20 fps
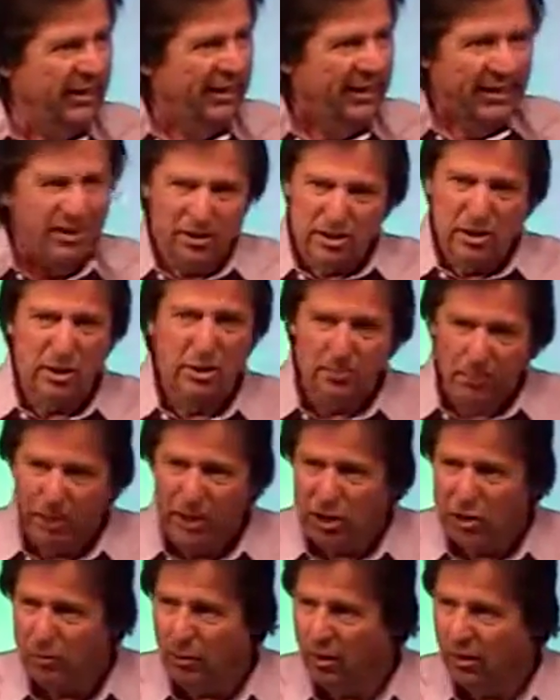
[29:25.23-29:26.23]
that's just a
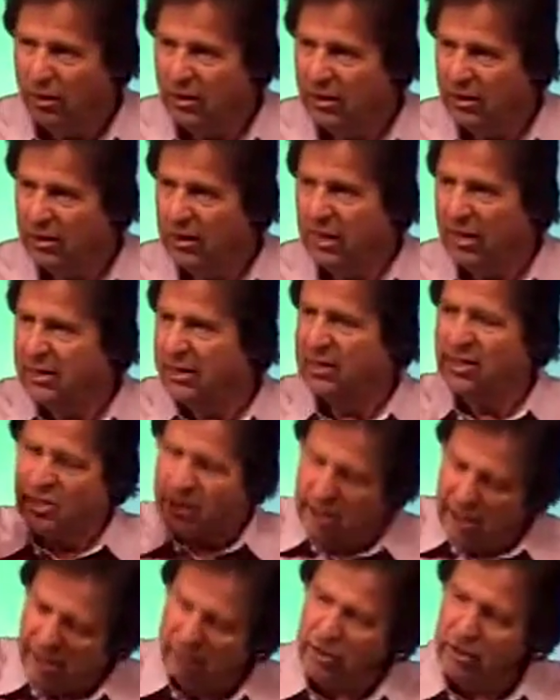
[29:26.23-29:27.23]
principle. God says you
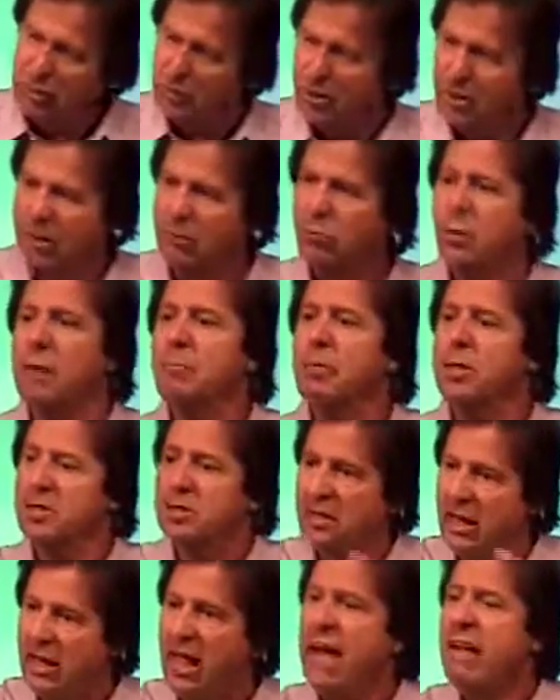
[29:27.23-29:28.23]
give and it should be given. Why? Because
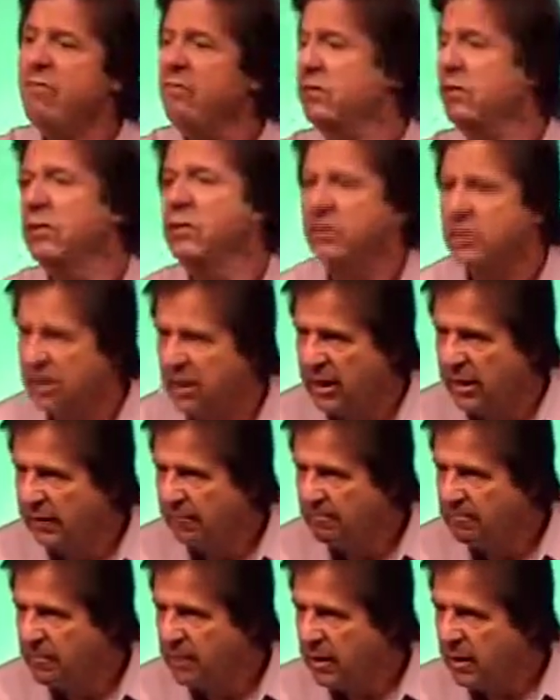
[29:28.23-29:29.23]
the life's in the seed.
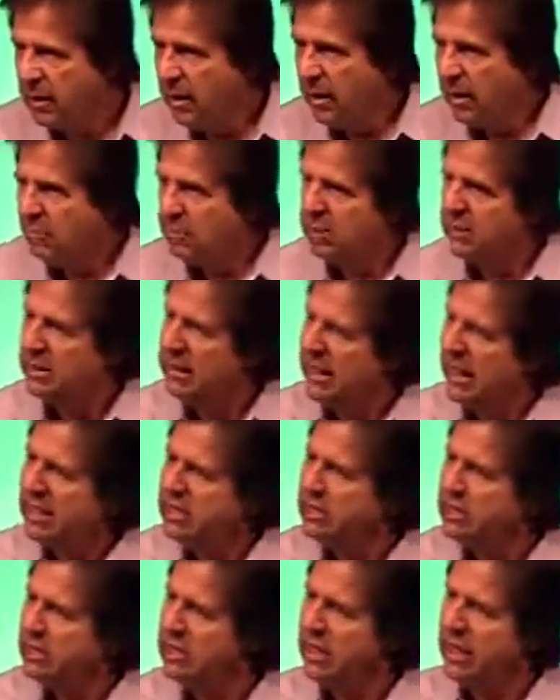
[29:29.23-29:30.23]
But
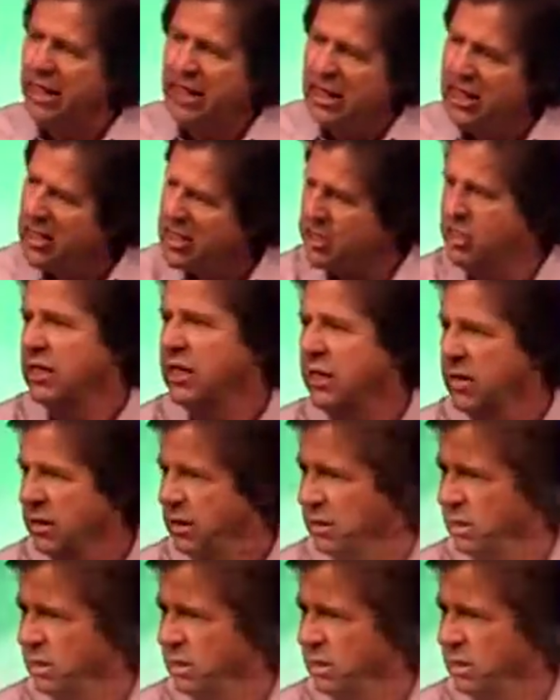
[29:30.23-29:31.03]
that's any seed,